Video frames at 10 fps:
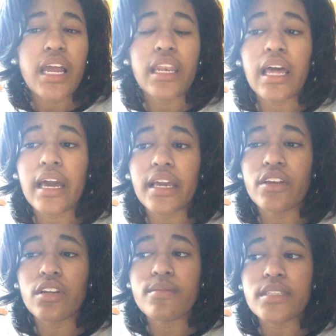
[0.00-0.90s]

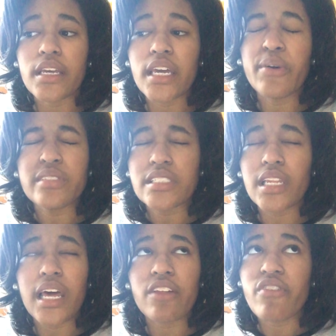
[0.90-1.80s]
You know what I'm saying? It was just a
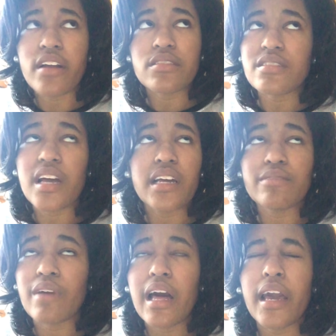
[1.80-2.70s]
lot of factors that
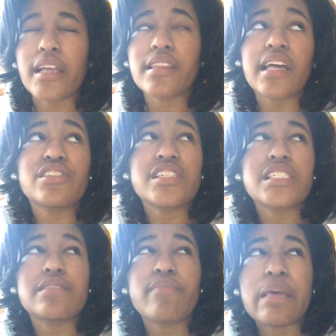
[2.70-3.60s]

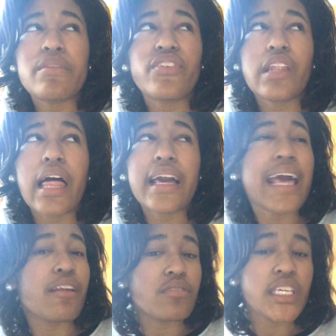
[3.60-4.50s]
just made me feel I
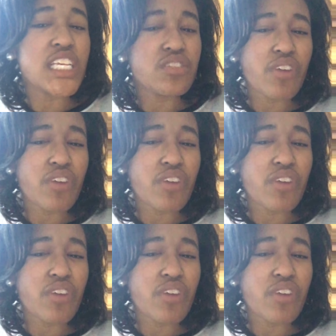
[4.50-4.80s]
don't think he's